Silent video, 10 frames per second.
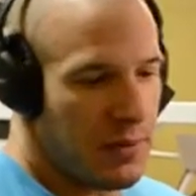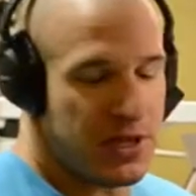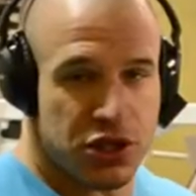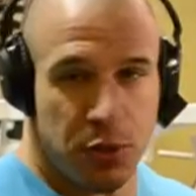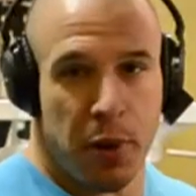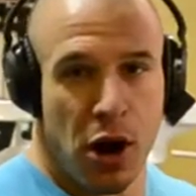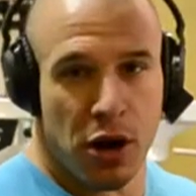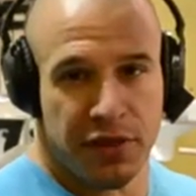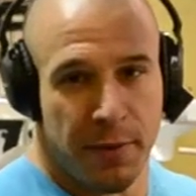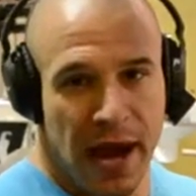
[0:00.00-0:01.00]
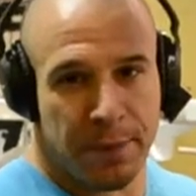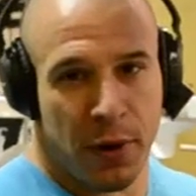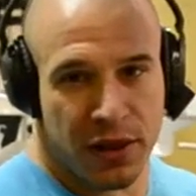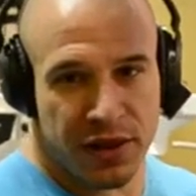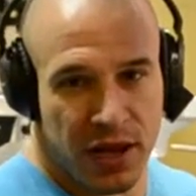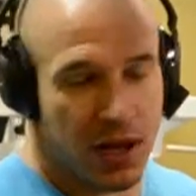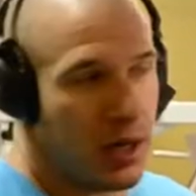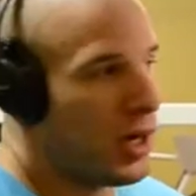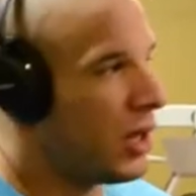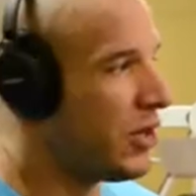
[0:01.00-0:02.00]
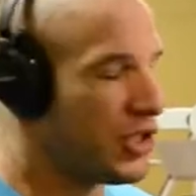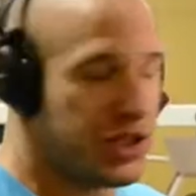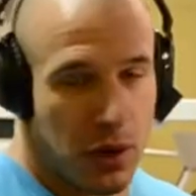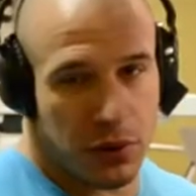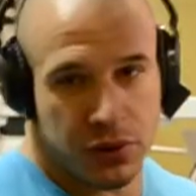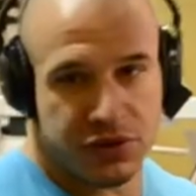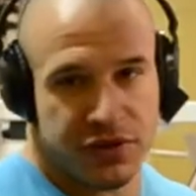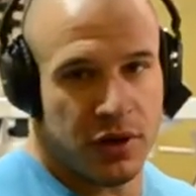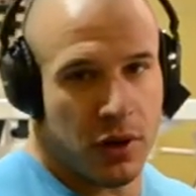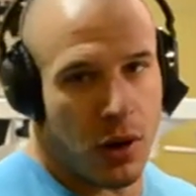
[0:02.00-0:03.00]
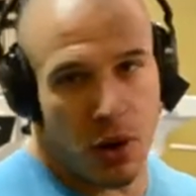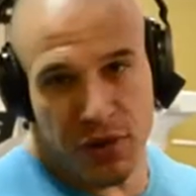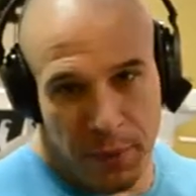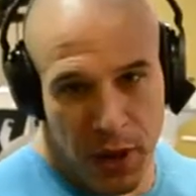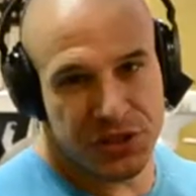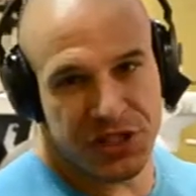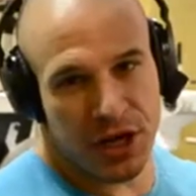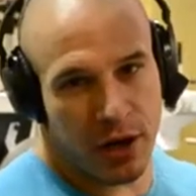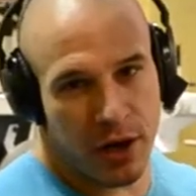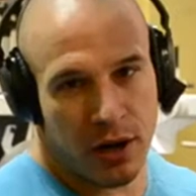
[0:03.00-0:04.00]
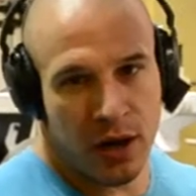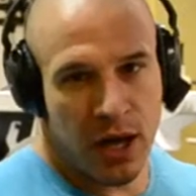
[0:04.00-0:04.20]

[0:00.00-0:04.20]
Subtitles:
It's the part, the back part of the shoulders, or the posterior.